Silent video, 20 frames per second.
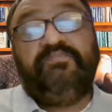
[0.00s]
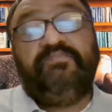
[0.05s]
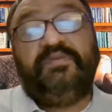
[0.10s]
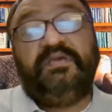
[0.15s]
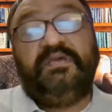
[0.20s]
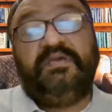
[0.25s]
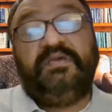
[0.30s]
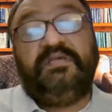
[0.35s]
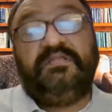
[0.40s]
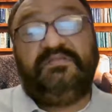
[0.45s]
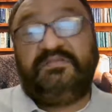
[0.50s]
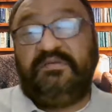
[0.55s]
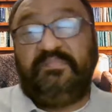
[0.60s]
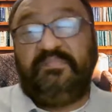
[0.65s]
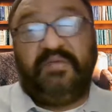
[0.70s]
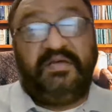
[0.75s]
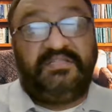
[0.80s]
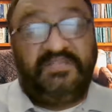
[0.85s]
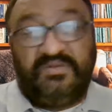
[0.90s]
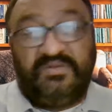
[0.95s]
be
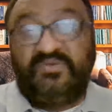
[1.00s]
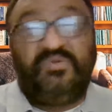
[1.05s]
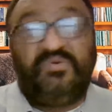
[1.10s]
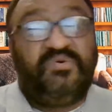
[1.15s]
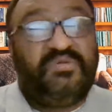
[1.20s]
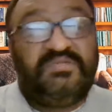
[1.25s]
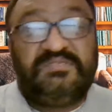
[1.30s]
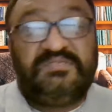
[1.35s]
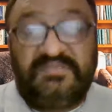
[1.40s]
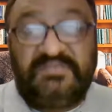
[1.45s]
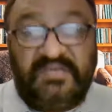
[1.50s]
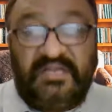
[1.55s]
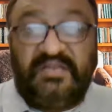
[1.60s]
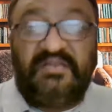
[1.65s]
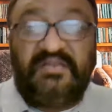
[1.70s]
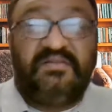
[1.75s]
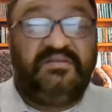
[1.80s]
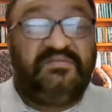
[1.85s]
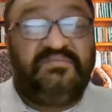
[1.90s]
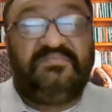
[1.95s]
some other roles
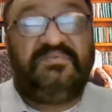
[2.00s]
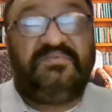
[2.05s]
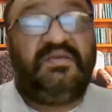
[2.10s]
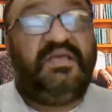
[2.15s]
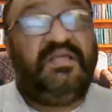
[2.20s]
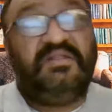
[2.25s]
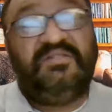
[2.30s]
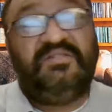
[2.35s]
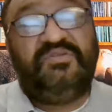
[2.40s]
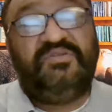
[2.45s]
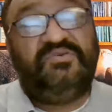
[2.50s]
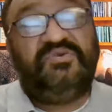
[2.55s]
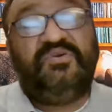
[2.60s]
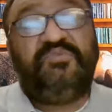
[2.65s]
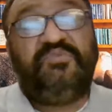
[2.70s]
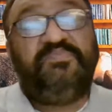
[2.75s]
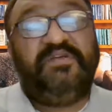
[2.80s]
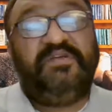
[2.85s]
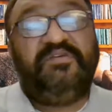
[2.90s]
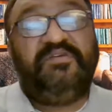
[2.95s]
in
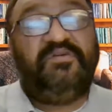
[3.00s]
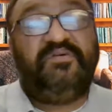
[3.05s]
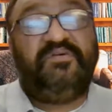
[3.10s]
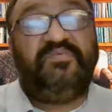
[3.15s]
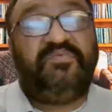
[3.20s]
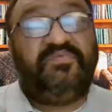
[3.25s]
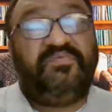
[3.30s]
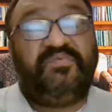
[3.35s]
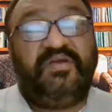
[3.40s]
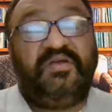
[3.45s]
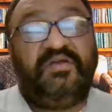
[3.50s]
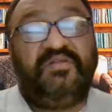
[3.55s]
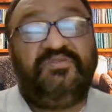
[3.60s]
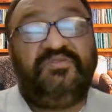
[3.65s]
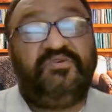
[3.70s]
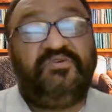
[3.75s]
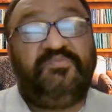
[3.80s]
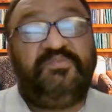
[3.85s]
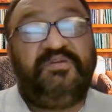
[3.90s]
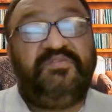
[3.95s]
your
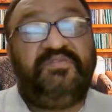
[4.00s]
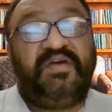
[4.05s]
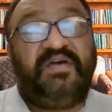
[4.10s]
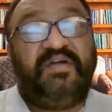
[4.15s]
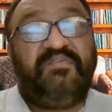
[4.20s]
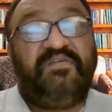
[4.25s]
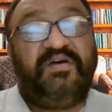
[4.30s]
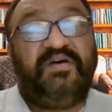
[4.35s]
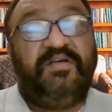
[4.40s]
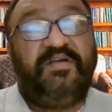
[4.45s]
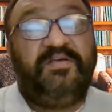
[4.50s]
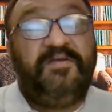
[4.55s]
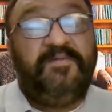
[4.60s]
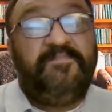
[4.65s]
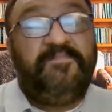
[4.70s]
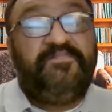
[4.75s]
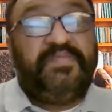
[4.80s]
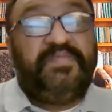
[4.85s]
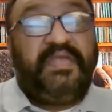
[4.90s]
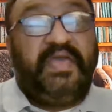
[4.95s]
pre-viva?
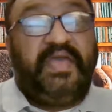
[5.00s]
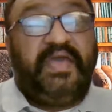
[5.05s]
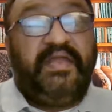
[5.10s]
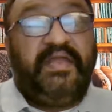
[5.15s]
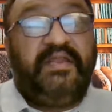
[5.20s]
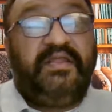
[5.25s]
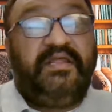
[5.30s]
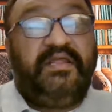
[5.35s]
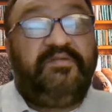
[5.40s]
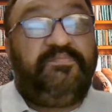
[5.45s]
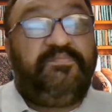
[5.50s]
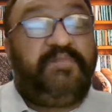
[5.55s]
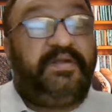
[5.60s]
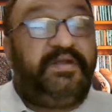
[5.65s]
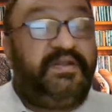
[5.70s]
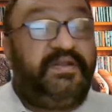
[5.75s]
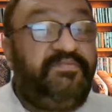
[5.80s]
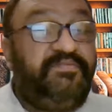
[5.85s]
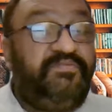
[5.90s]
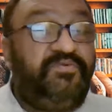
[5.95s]
And it's
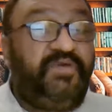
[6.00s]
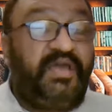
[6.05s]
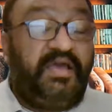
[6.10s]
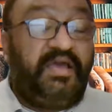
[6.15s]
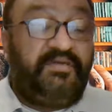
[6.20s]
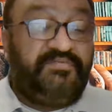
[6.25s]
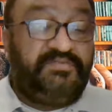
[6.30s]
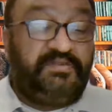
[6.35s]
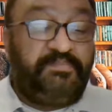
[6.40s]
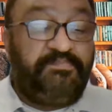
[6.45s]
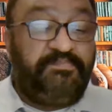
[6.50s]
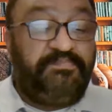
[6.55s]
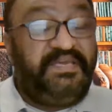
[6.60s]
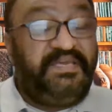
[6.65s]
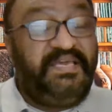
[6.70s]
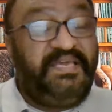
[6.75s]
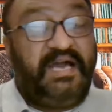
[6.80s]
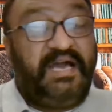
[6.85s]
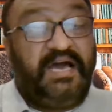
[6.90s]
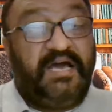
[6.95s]
better if you have some
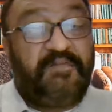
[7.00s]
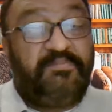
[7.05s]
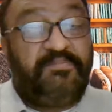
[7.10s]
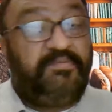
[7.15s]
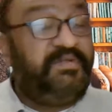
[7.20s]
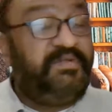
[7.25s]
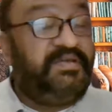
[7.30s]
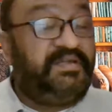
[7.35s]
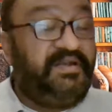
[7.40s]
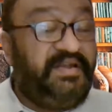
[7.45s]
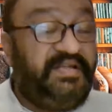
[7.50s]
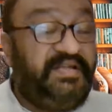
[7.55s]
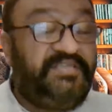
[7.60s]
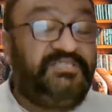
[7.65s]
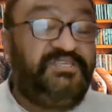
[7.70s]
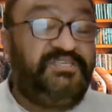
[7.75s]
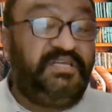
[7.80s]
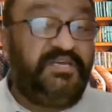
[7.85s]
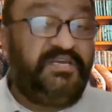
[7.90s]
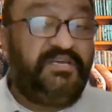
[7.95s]
PR, public
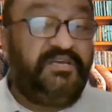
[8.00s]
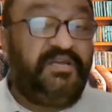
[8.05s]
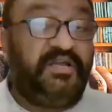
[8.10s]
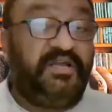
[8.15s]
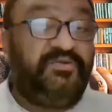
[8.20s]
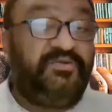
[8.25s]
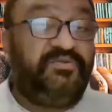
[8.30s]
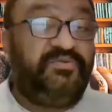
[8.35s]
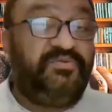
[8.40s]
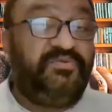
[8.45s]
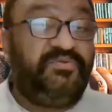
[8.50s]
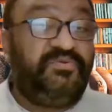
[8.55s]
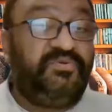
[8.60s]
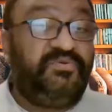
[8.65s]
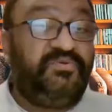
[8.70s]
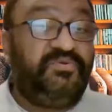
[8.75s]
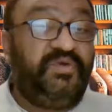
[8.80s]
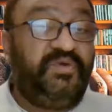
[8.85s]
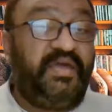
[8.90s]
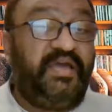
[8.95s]
relationing, and
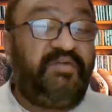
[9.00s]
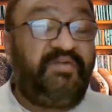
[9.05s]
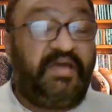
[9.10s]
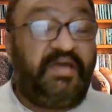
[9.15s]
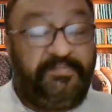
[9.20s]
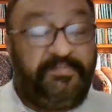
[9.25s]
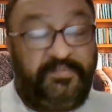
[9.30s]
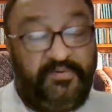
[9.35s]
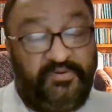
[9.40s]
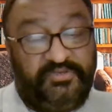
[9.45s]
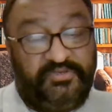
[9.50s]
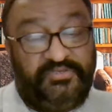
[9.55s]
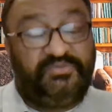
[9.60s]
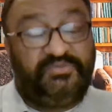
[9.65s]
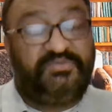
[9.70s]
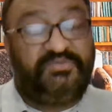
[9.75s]
you have approach